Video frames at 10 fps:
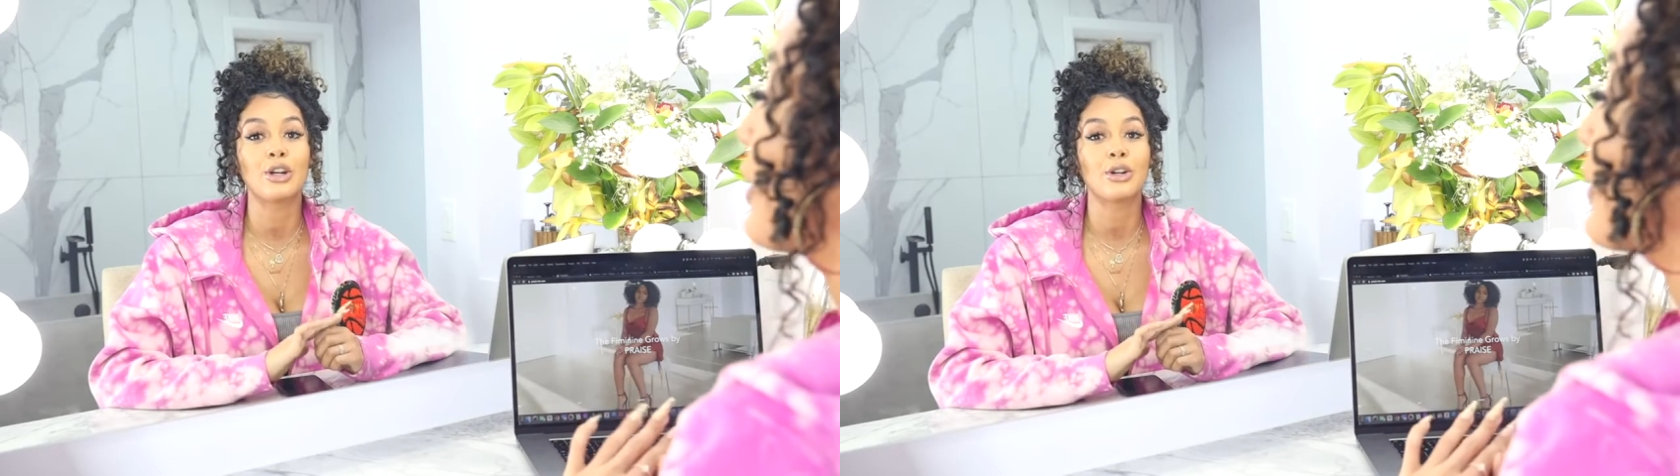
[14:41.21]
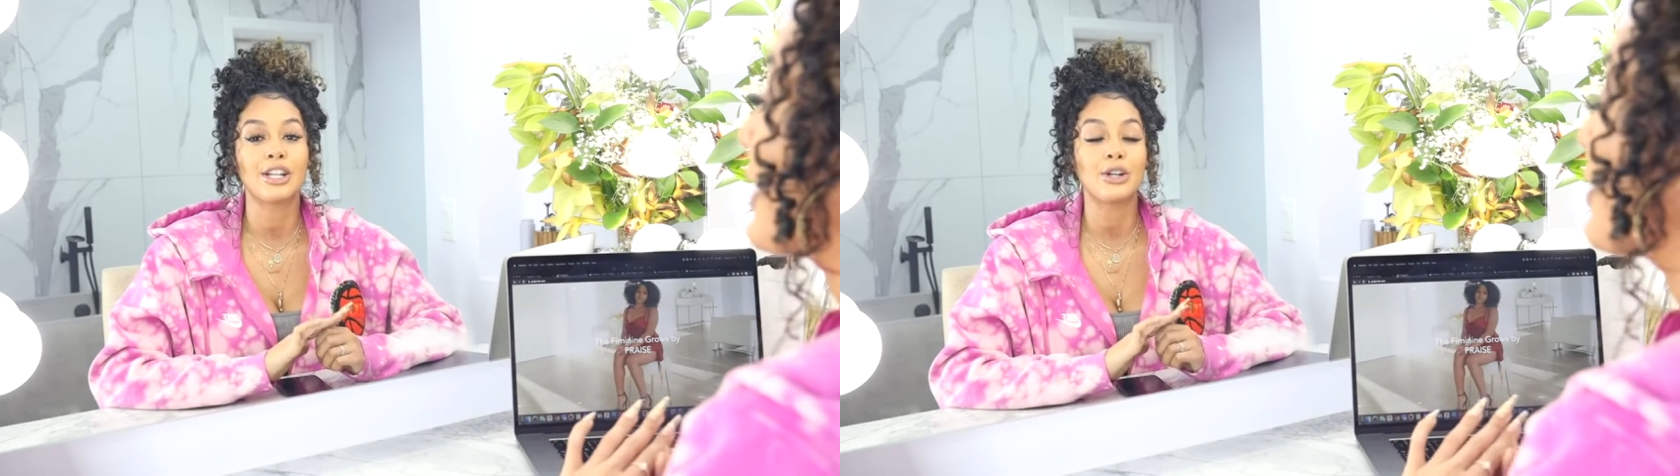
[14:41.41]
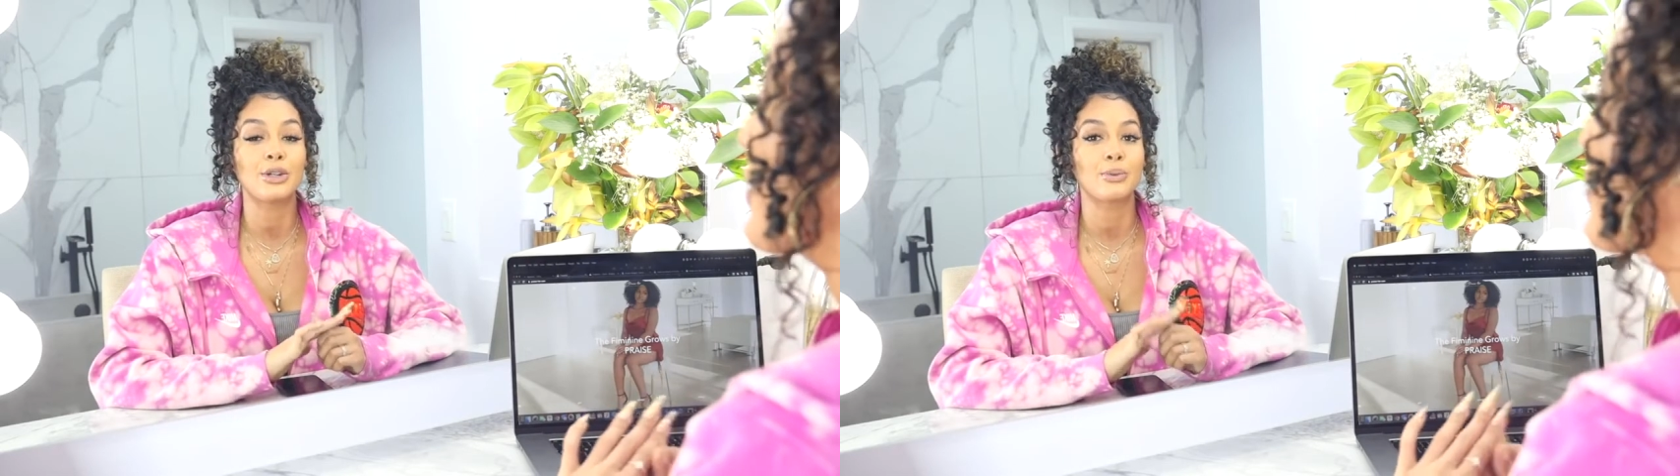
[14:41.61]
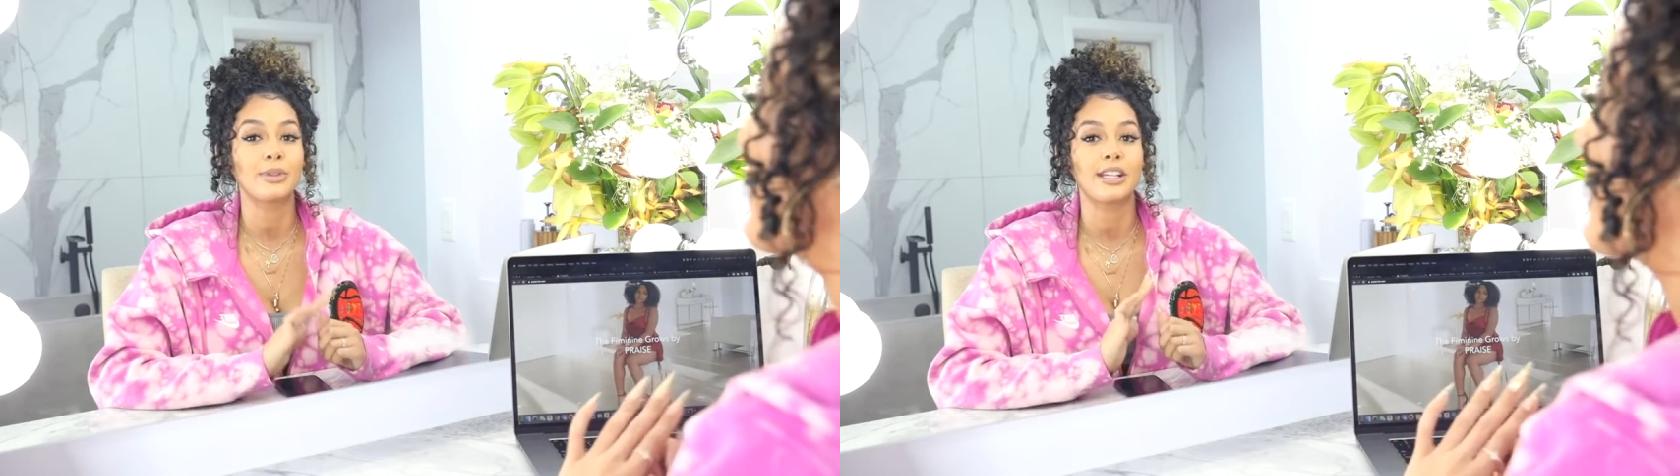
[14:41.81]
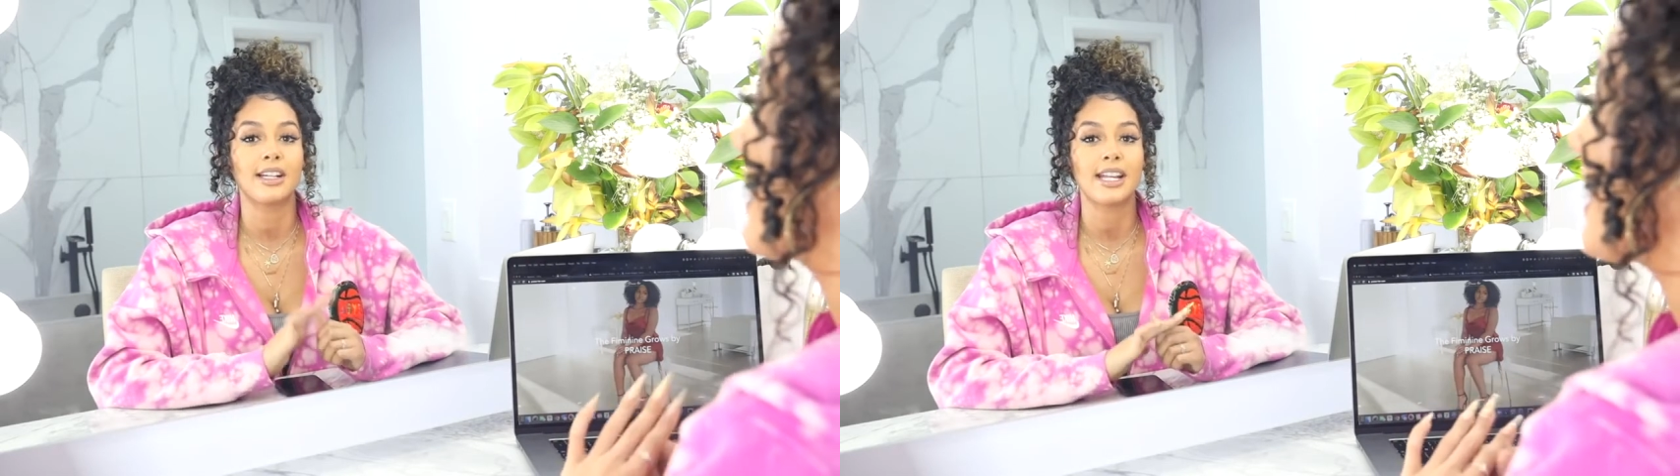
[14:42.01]
learning goes
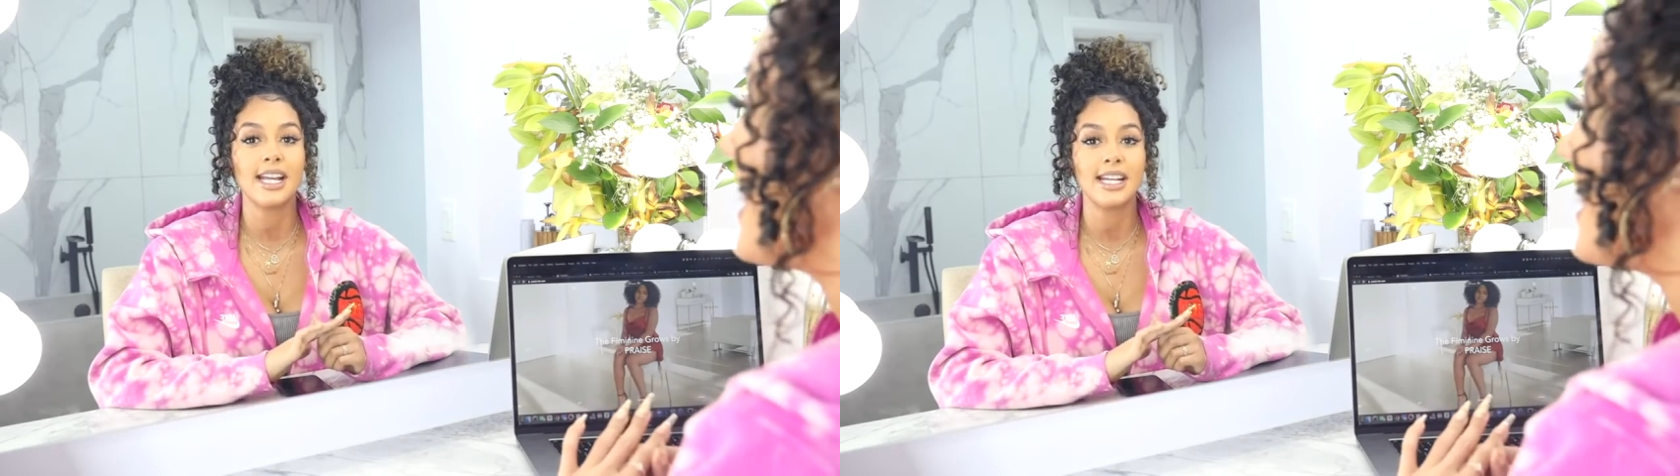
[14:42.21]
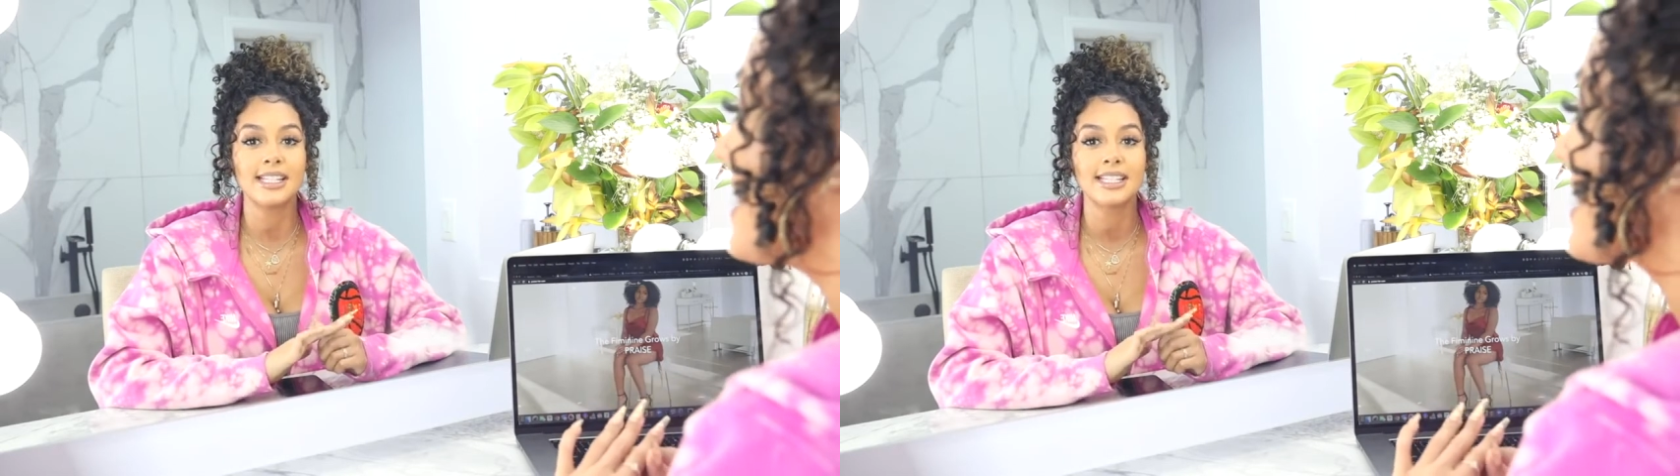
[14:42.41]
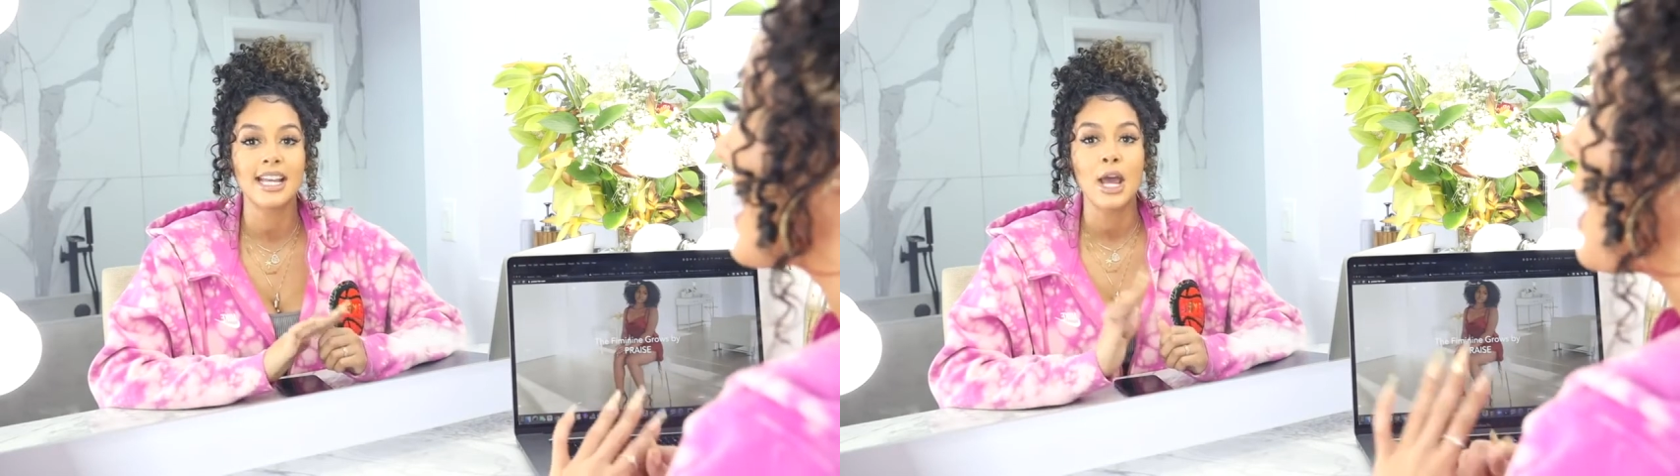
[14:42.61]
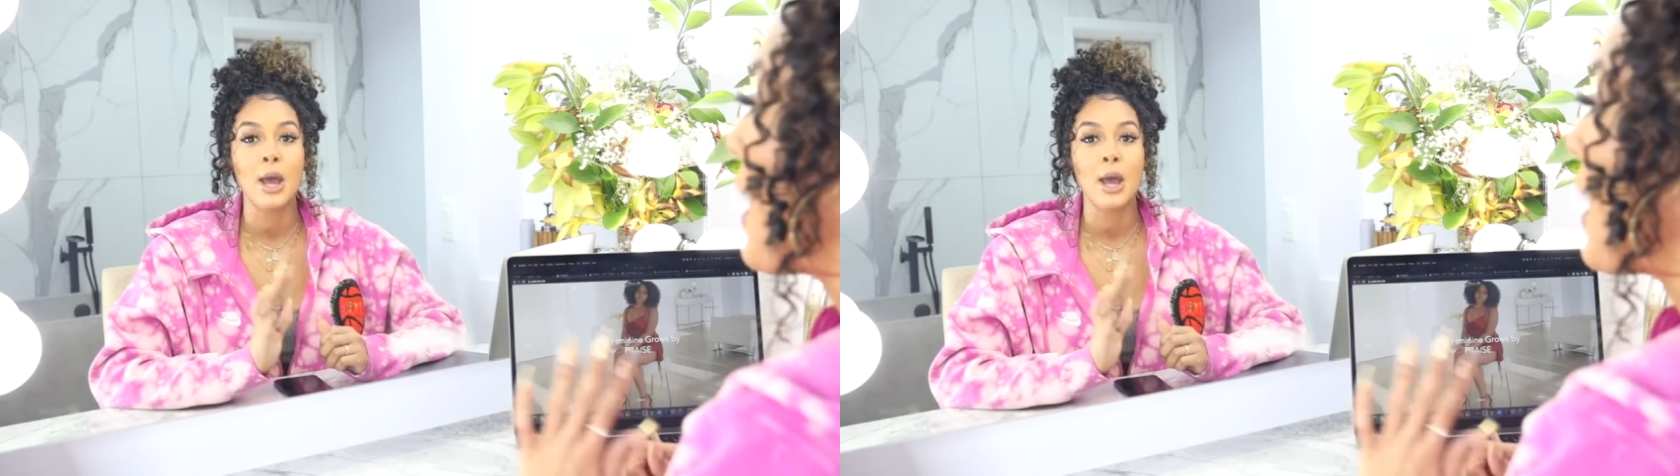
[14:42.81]
with their kids.